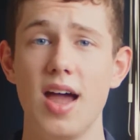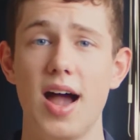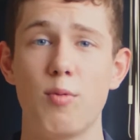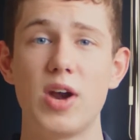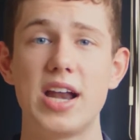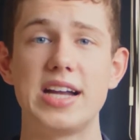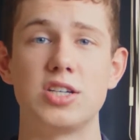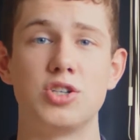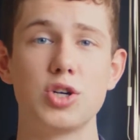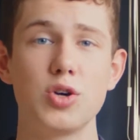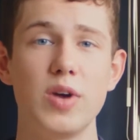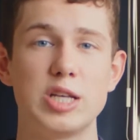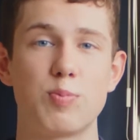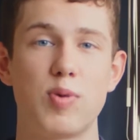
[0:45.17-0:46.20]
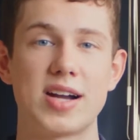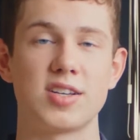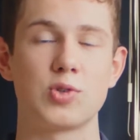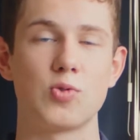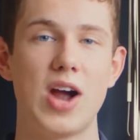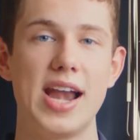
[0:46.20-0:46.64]
What I need to do is
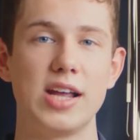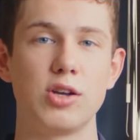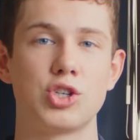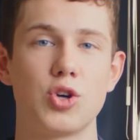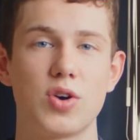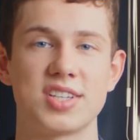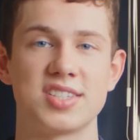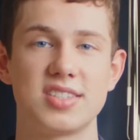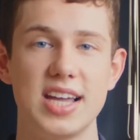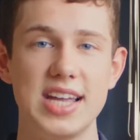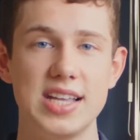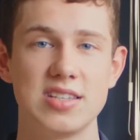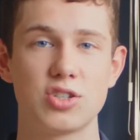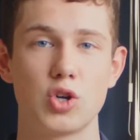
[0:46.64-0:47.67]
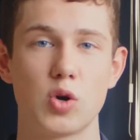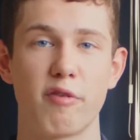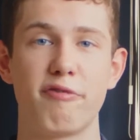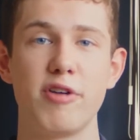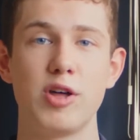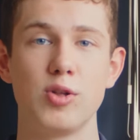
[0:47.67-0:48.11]
practice writing shorter scenes, shorter
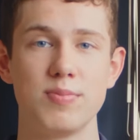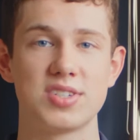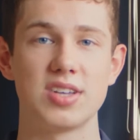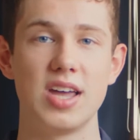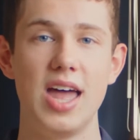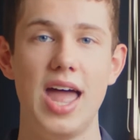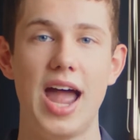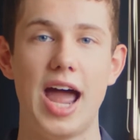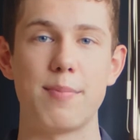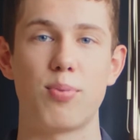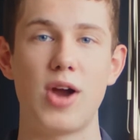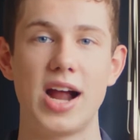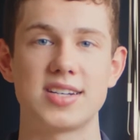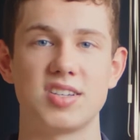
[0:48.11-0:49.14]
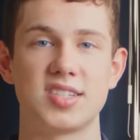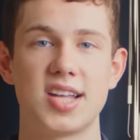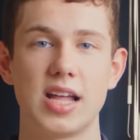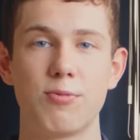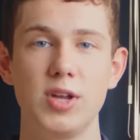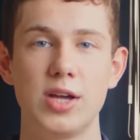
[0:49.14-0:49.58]
films, and practice
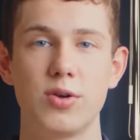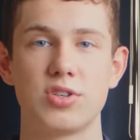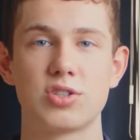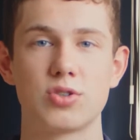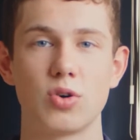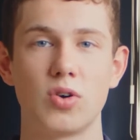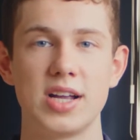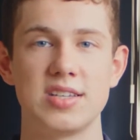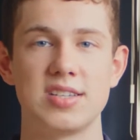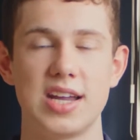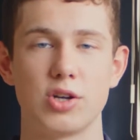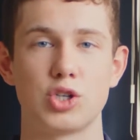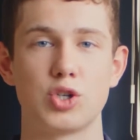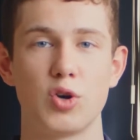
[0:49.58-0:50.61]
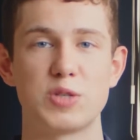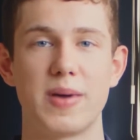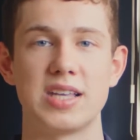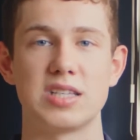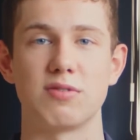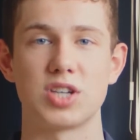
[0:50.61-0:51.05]
telling really good stories in a short
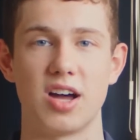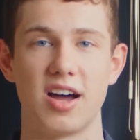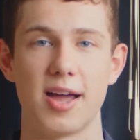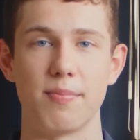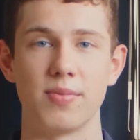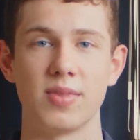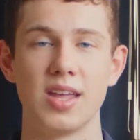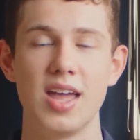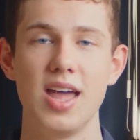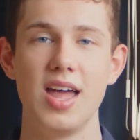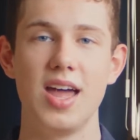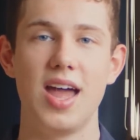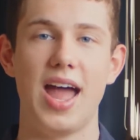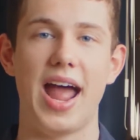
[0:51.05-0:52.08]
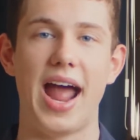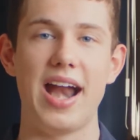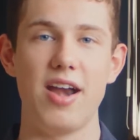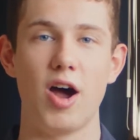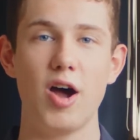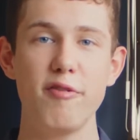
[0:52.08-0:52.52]
space of time.
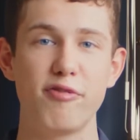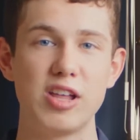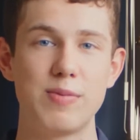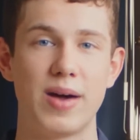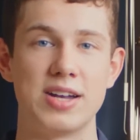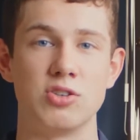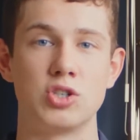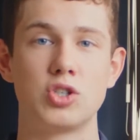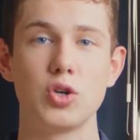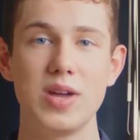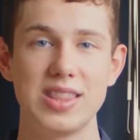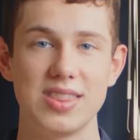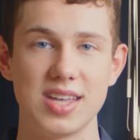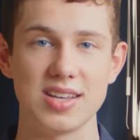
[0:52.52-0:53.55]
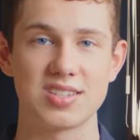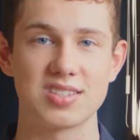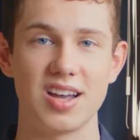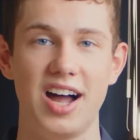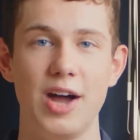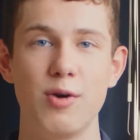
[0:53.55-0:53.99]
And hopefully by doing
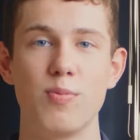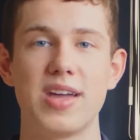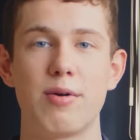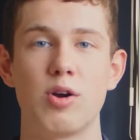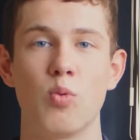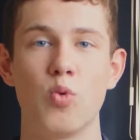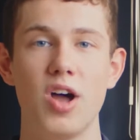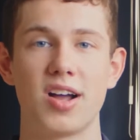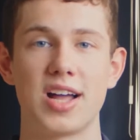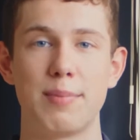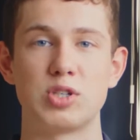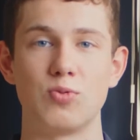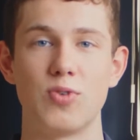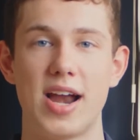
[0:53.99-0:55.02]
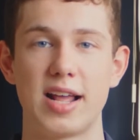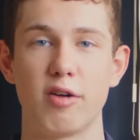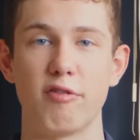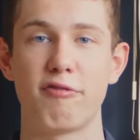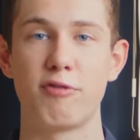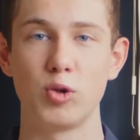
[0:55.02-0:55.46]
this, I will be able to work up to writing
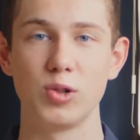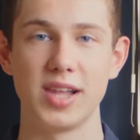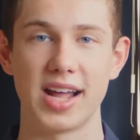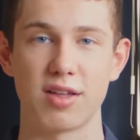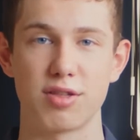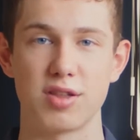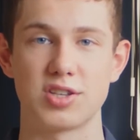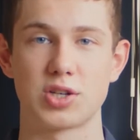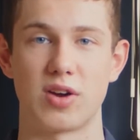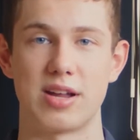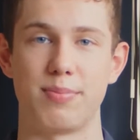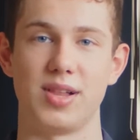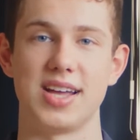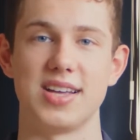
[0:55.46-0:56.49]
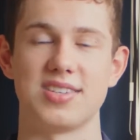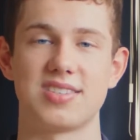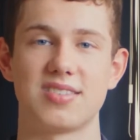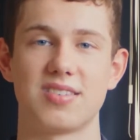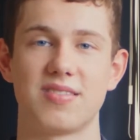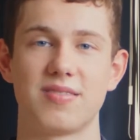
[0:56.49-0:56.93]
full-length screenplays.